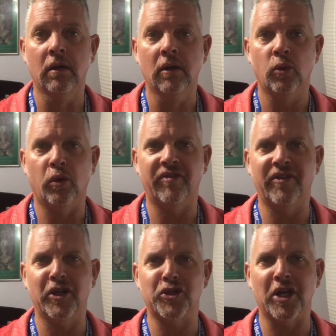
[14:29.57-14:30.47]
We'll
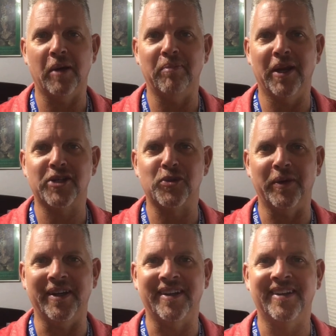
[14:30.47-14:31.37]
finish it up next
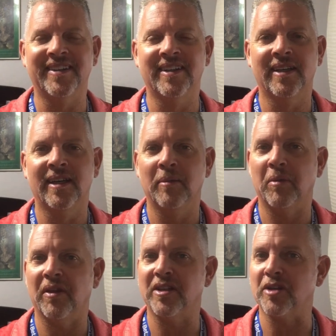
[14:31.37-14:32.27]
week, but
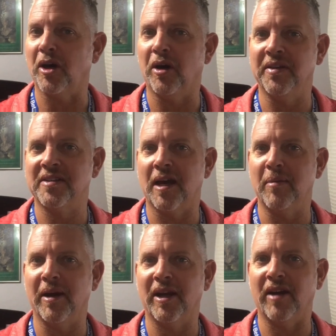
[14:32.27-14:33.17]
that's all the time
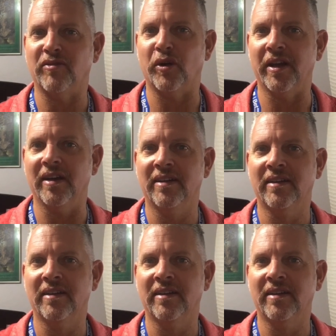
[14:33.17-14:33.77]
I got for you.